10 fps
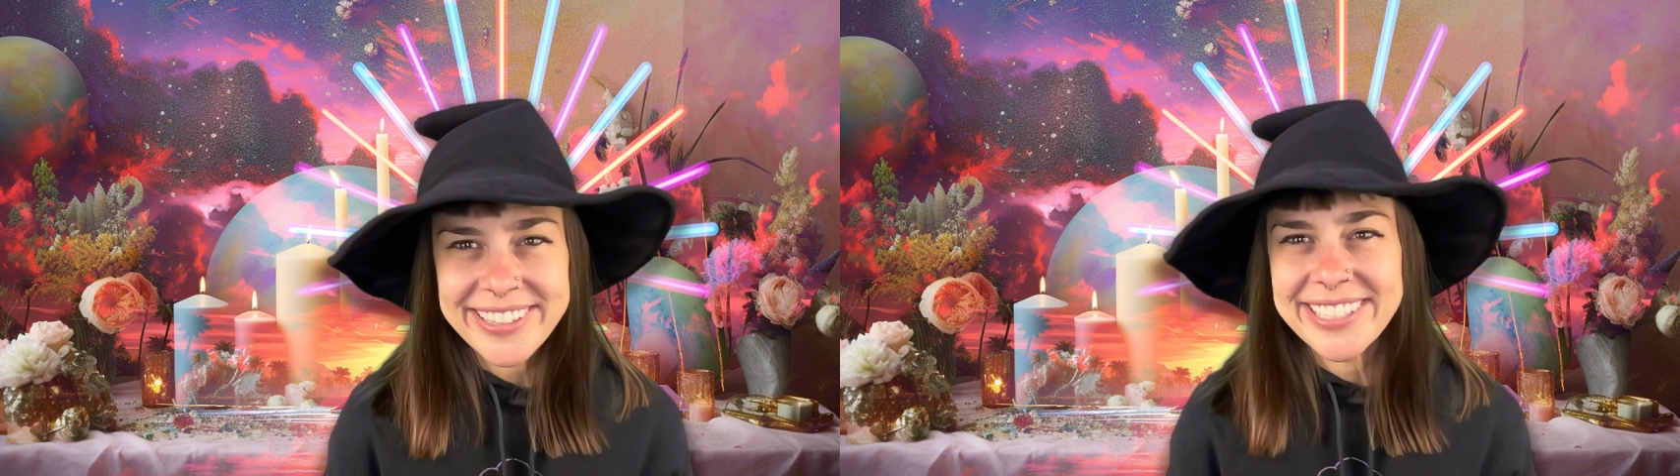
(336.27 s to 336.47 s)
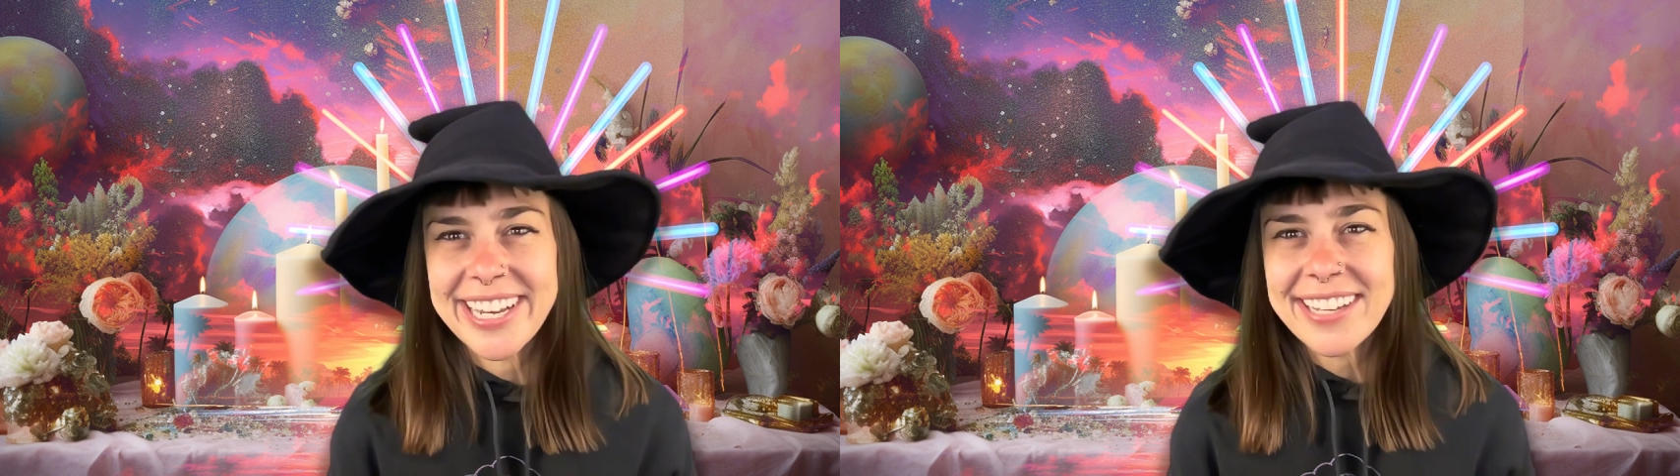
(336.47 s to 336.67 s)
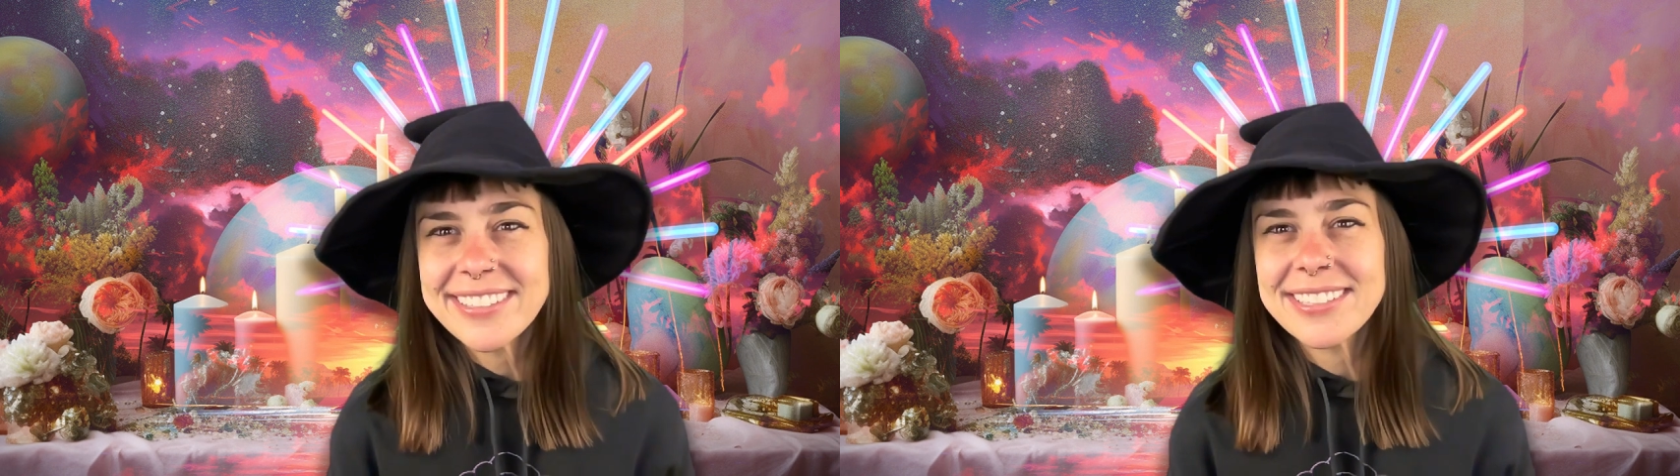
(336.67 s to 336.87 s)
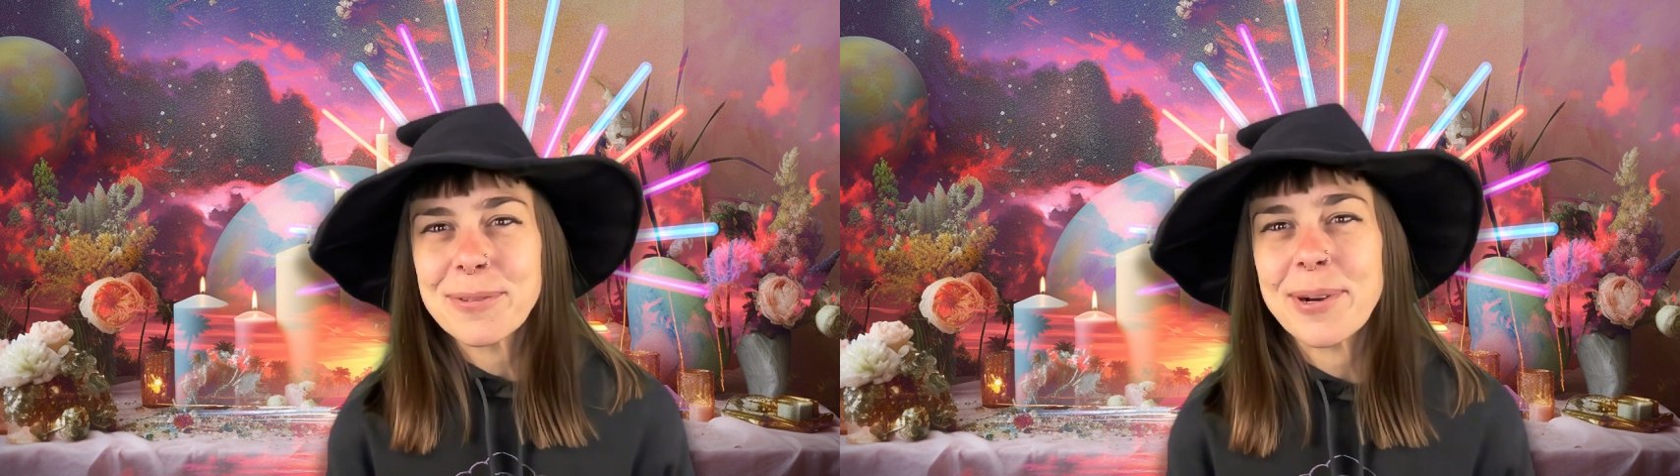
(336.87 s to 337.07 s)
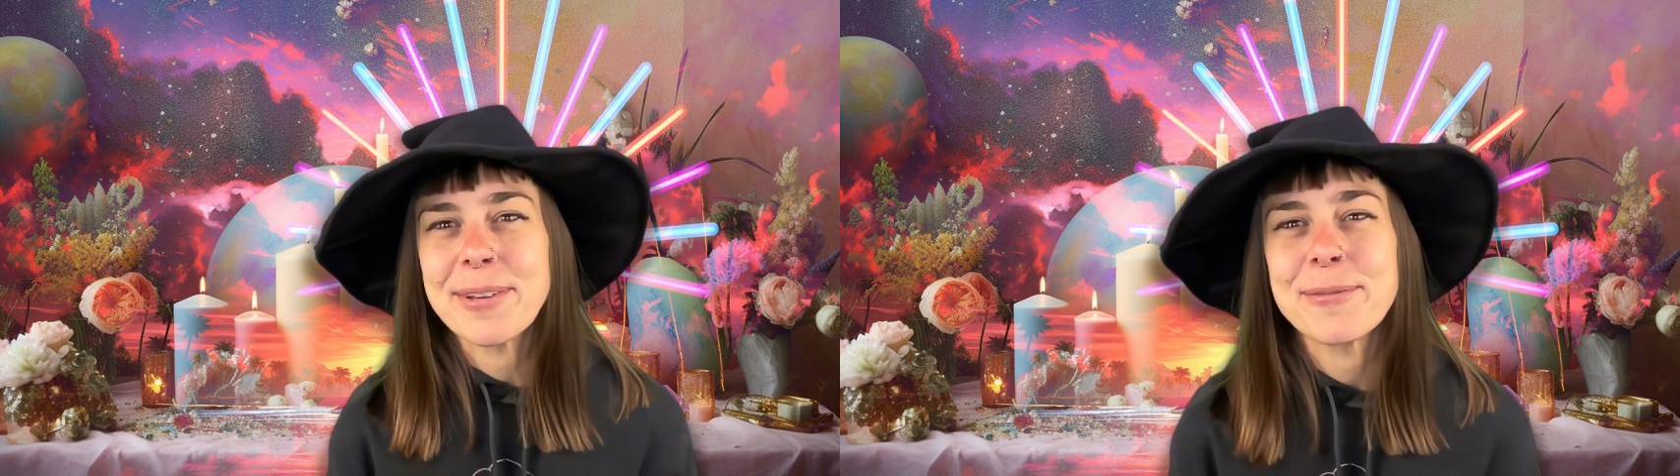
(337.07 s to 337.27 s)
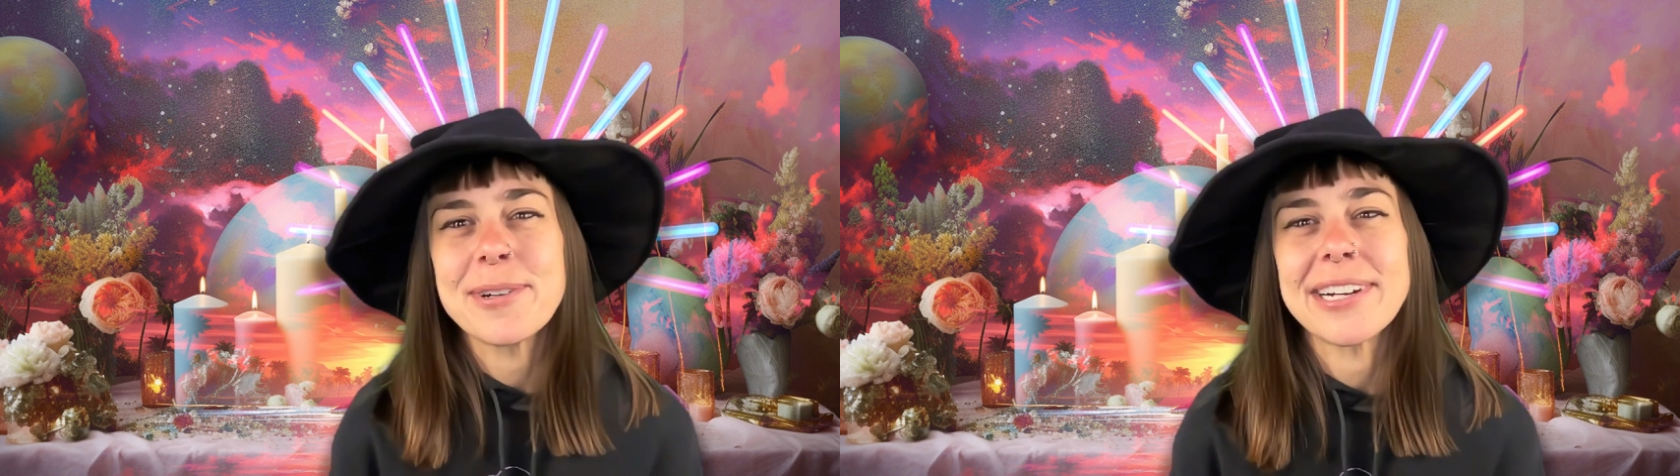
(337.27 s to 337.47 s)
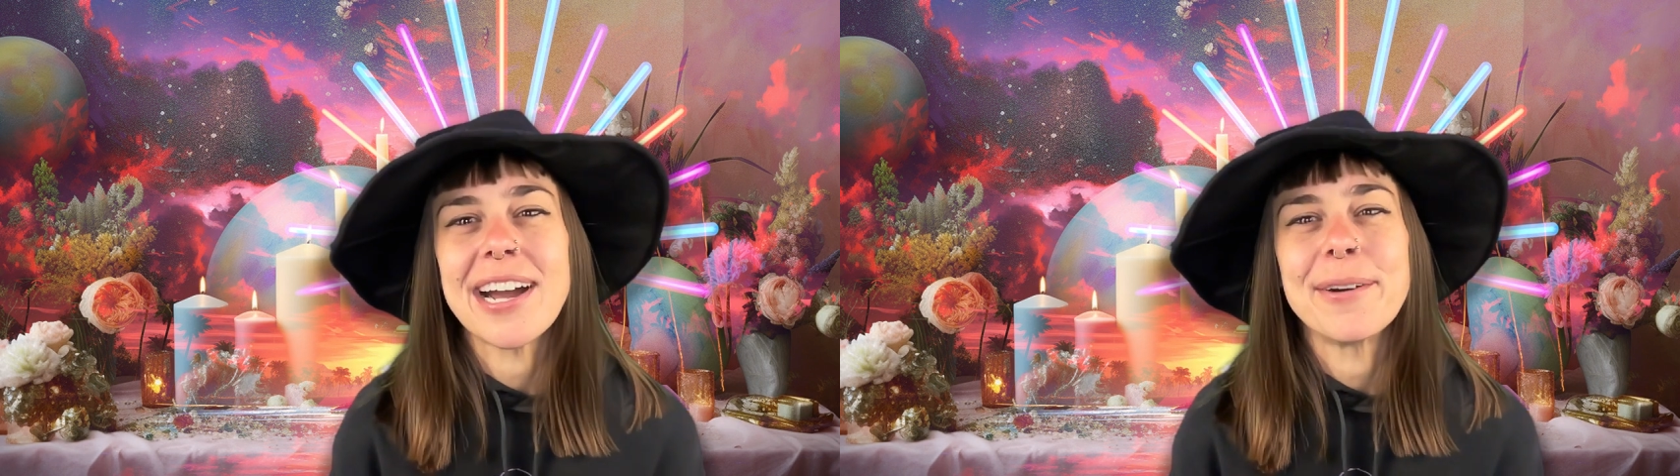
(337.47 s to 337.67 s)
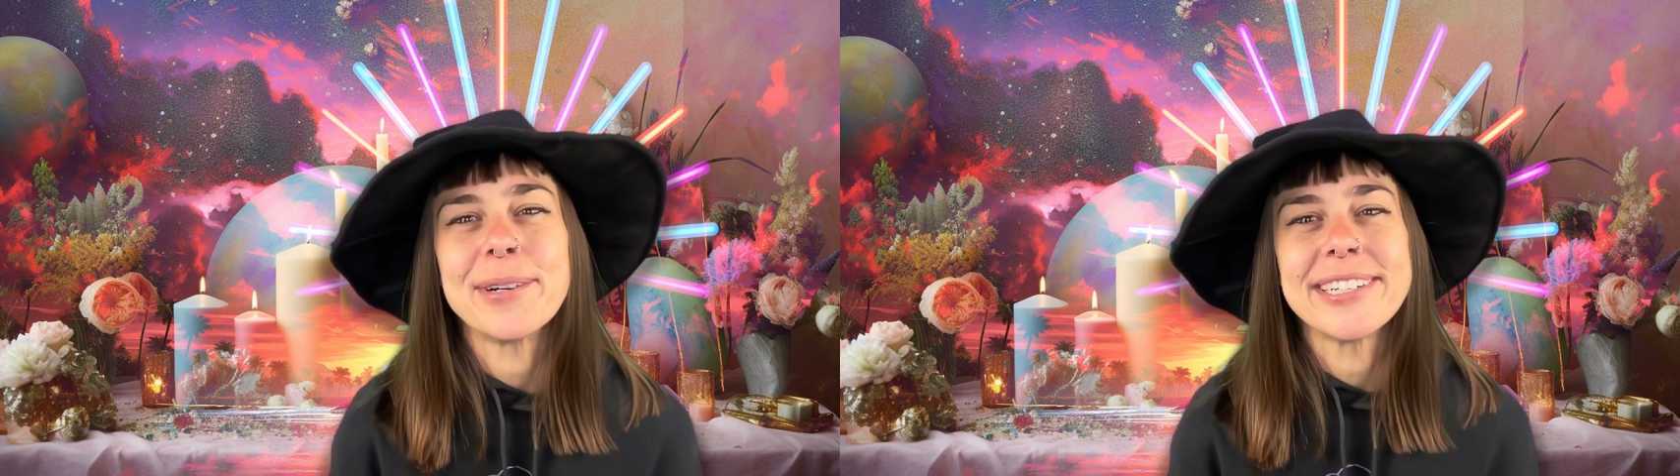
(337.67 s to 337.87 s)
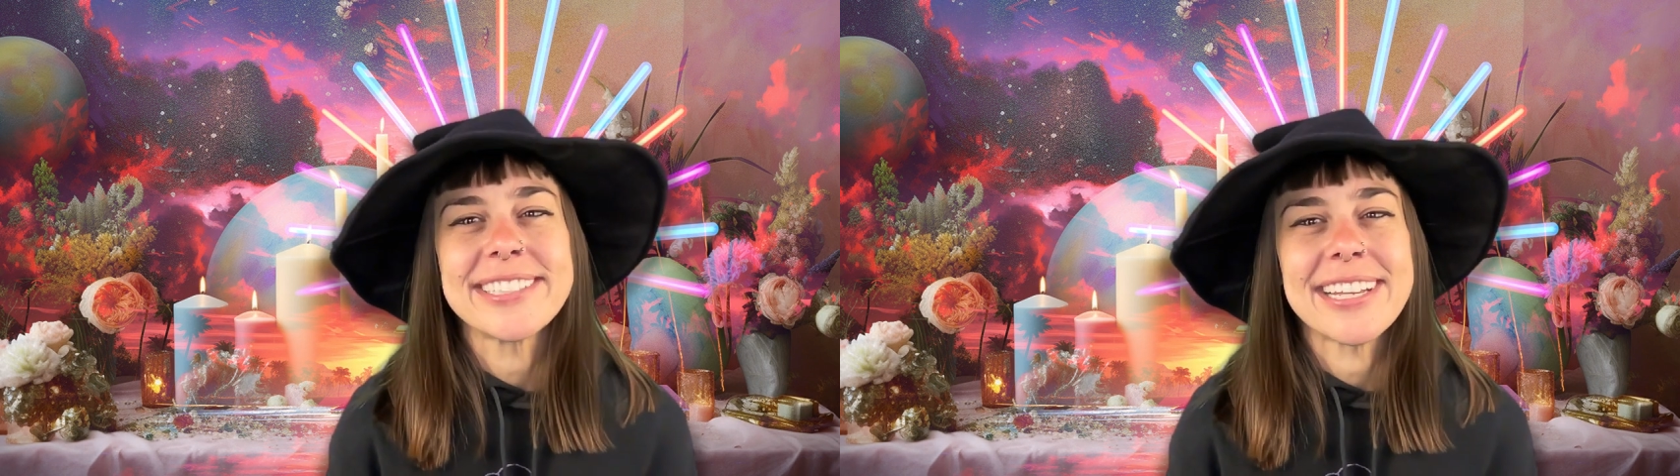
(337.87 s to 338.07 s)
the next twenty-four hours